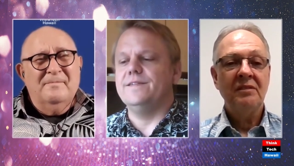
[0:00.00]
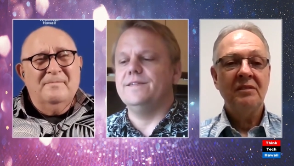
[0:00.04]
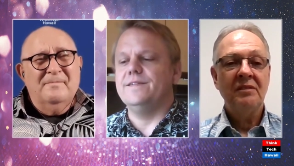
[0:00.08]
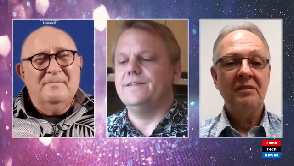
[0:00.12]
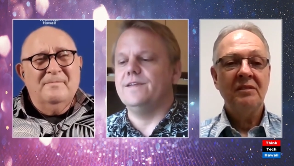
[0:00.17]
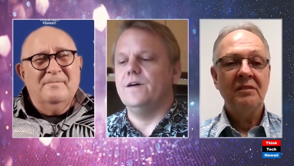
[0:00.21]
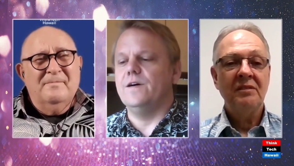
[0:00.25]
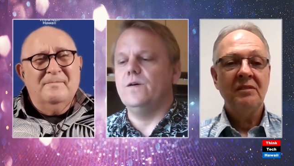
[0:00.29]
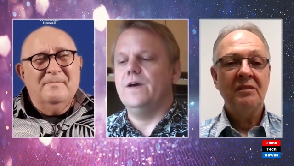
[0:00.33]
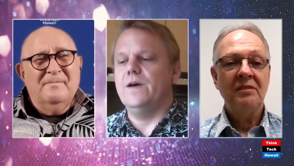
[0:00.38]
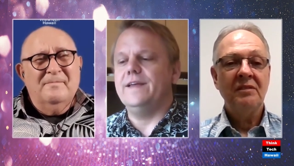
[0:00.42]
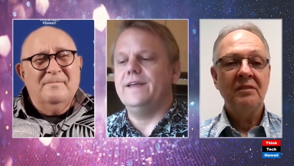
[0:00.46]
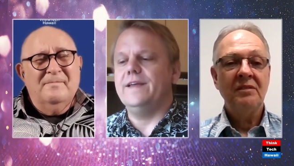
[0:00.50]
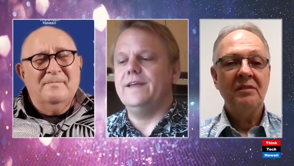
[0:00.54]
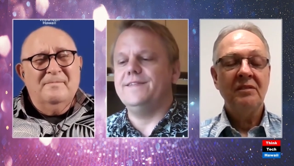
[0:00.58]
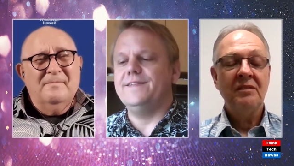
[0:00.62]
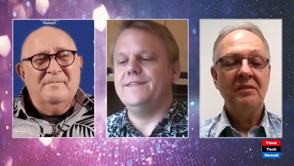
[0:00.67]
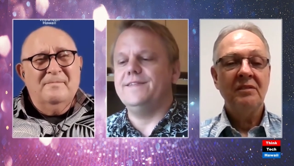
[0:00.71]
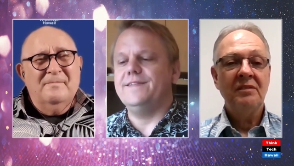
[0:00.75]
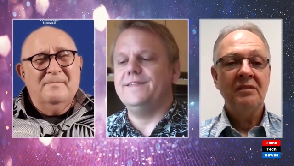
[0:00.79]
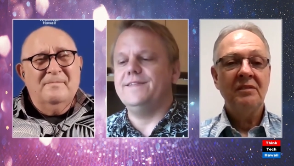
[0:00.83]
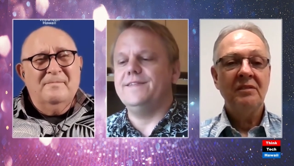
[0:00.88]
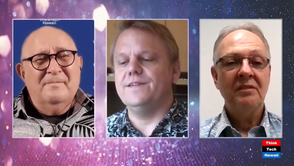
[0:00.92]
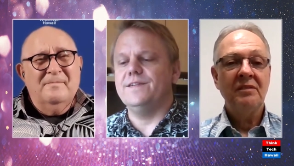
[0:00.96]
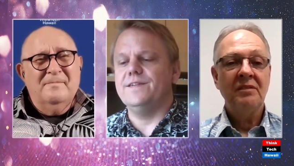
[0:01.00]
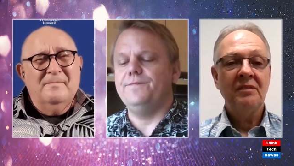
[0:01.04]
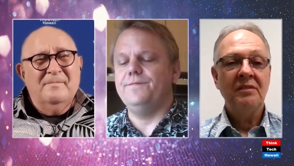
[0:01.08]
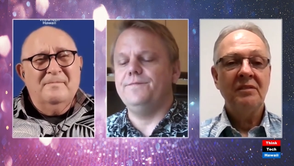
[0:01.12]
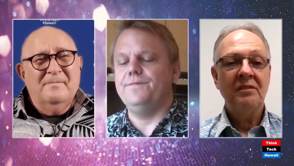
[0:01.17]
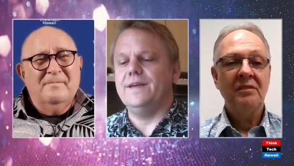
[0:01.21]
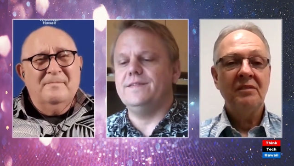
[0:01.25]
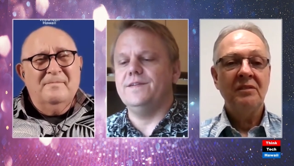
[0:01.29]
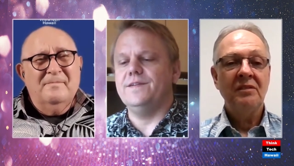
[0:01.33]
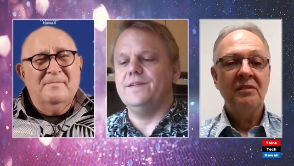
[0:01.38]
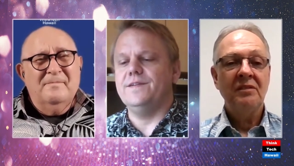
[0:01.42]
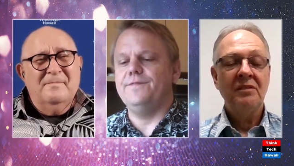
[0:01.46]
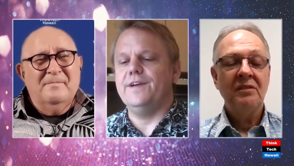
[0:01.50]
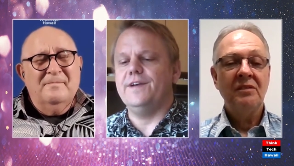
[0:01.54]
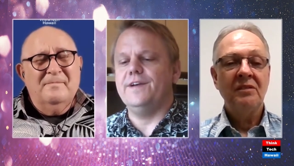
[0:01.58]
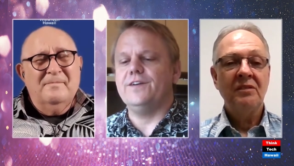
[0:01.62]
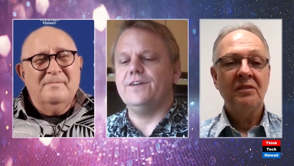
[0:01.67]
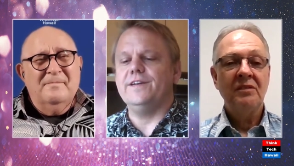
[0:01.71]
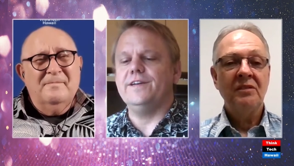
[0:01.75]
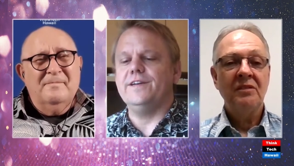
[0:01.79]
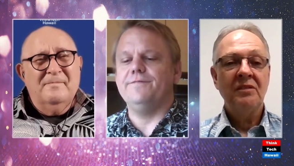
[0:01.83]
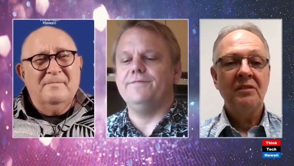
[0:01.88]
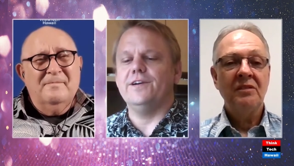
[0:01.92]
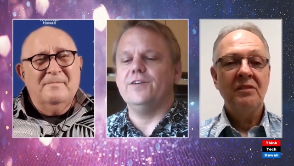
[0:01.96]
Speaker 1: So it's, it's, a, it's a
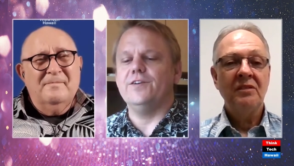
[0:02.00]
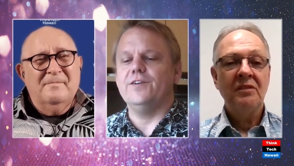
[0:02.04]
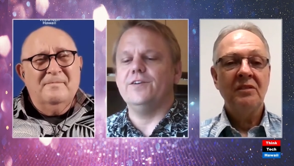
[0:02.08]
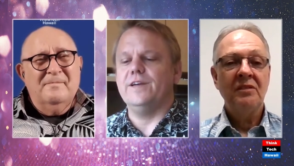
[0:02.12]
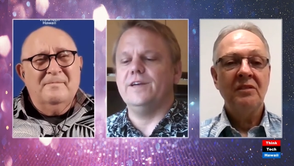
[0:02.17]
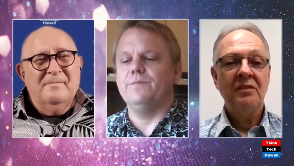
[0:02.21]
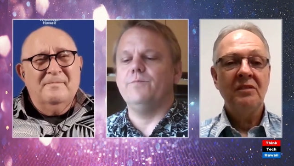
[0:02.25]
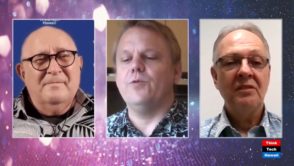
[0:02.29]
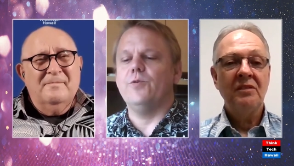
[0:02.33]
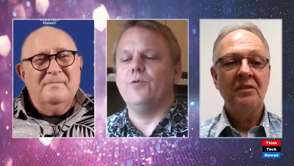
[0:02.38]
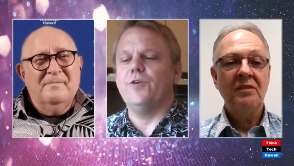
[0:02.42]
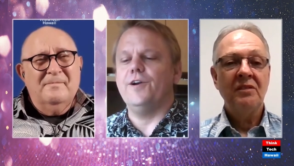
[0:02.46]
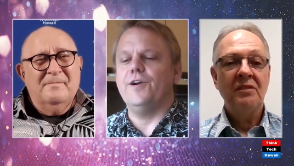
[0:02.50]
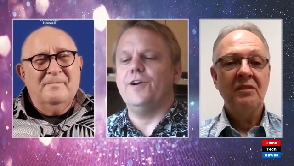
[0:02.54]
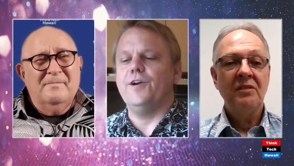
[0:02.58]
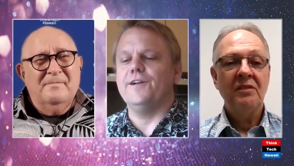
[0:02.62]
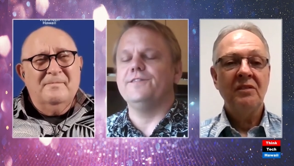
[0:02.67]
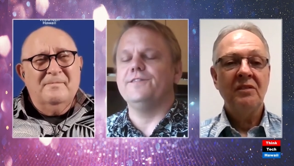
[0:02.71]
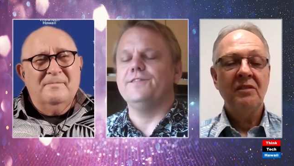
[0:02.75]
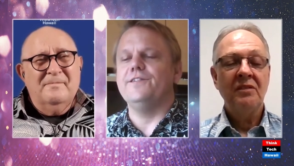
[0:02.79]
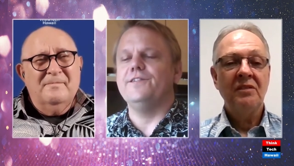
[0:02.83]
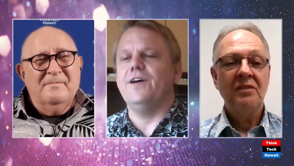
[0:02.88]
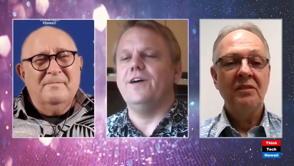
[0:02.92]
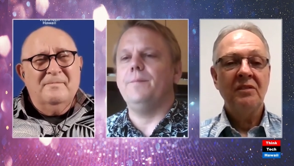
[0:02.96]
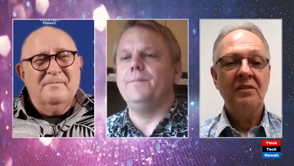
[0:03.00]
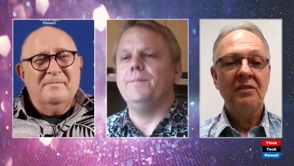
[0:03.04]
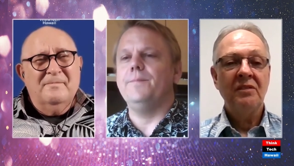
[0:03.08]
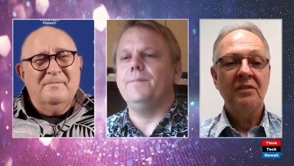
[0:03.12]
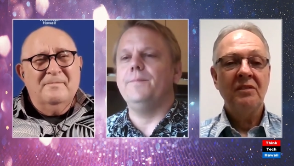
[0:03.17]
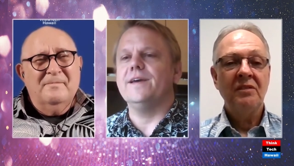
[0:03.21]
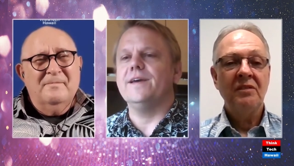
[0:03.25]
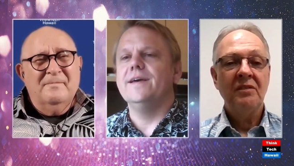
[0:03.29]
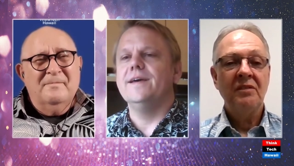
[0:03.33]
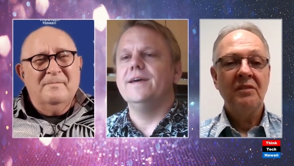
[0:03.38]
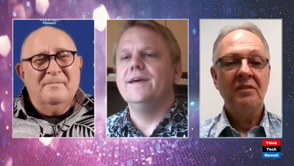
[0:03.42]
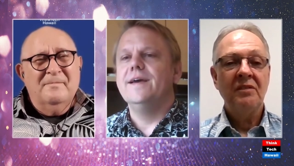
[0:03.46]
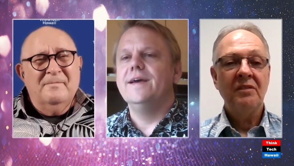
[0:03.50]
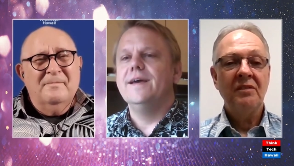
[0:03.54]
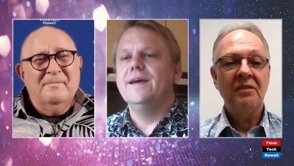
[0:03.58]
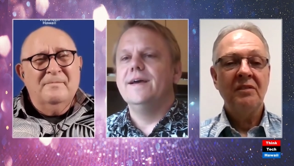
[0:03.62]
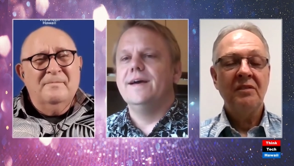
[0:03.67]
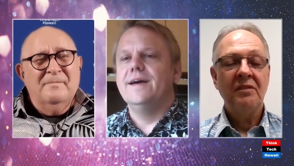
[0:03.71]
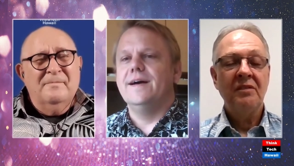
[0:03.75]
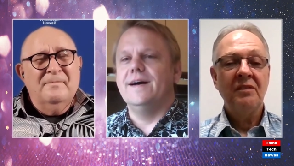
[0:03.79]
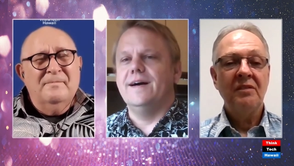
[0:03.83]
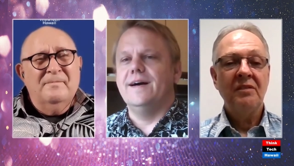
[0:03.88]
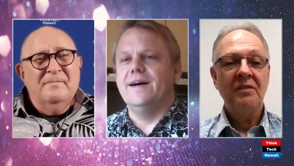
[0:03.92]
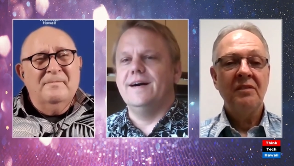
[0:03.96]
very, very important topic.
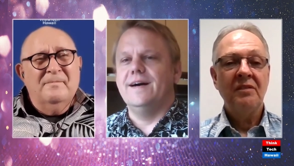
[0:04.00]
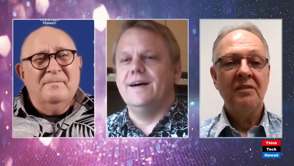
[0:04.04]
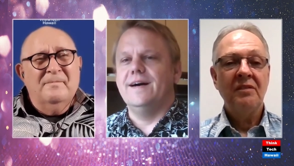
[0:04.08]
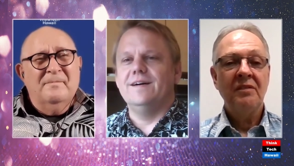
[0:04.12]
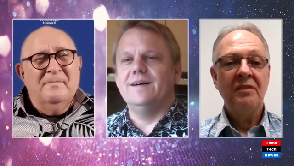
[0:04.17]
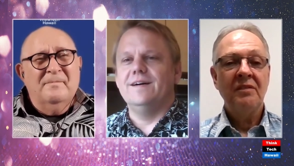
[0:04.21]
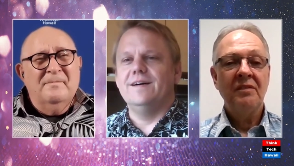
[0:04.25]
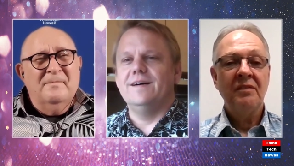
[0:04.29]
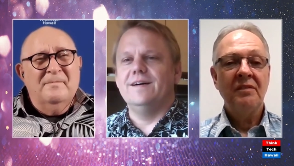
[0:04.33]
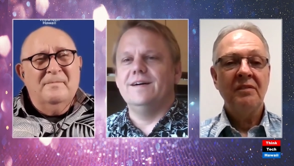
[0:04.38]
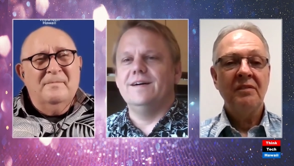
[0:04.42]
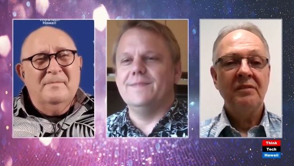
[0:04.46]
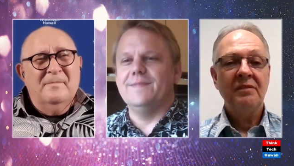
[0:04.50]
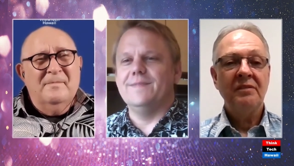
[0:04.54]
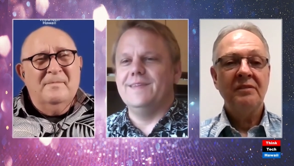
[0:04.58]
Um,